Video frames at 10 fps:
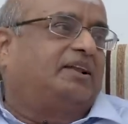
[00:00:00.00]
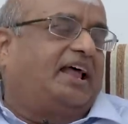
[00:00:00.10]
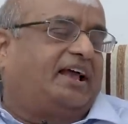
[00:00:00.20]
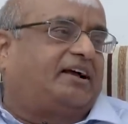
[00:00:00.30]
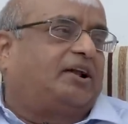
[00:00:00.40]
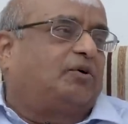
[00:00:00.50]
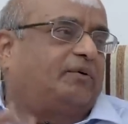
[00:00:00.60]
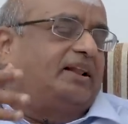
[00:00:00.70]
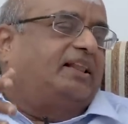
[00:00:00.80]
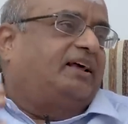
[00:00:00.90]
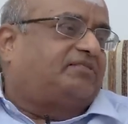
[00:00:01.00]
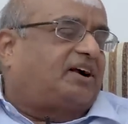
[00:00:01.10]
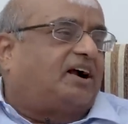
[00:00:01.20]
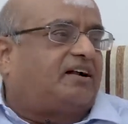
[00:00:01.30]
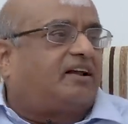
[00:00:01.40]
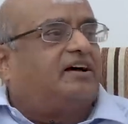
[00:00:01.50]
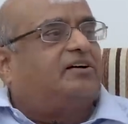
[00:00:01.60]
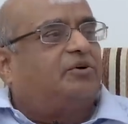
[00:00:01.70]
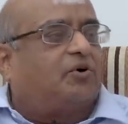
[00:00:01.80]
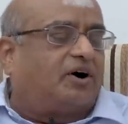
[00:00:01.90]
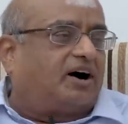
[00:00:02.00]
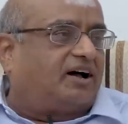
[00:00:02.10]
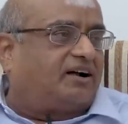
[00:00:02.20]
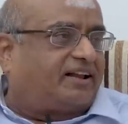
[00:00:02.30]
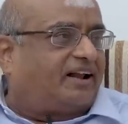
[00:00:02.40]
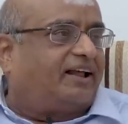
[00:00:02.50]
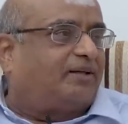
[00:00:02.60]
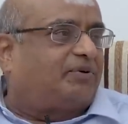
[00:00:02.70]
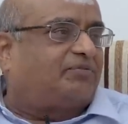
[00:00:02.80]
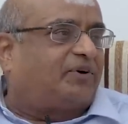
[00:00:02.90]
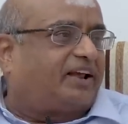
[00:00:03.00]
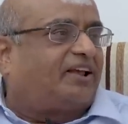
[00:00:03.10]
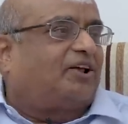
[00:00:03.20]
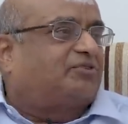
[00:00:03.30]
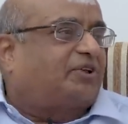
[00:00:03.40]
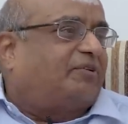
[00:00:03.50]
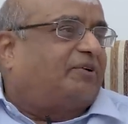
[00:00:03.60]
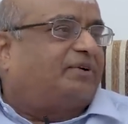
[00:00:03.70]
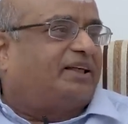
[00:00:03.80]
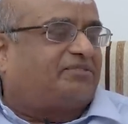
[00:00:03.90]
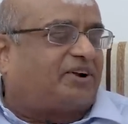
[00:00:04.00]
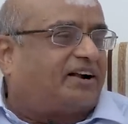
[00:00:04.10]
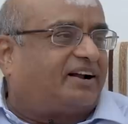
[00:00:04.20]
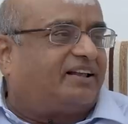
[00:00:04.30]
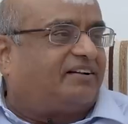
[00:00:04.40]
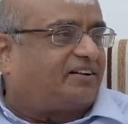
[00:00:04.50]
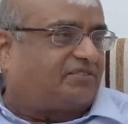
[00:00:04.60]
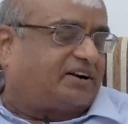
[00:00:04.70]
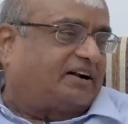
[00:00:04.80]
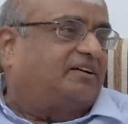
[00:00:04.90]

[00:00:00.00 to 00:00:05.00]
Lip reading: Like, you know, when they start yoga 10 years before, here also everybody started interested.